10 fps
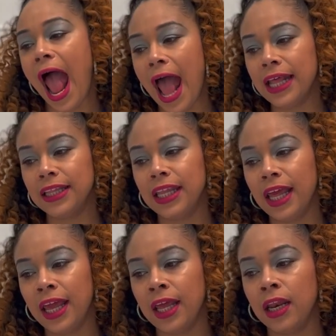and
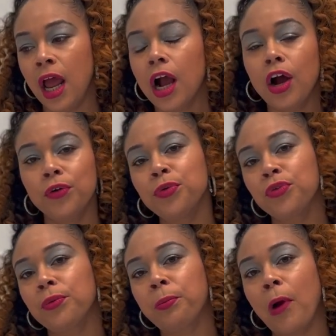then go through
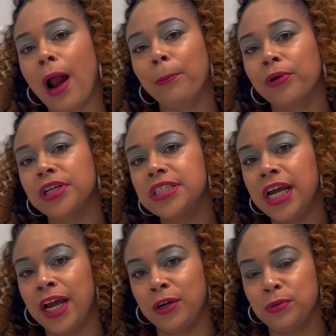the proper
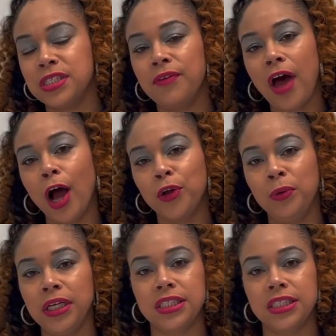channels of how you need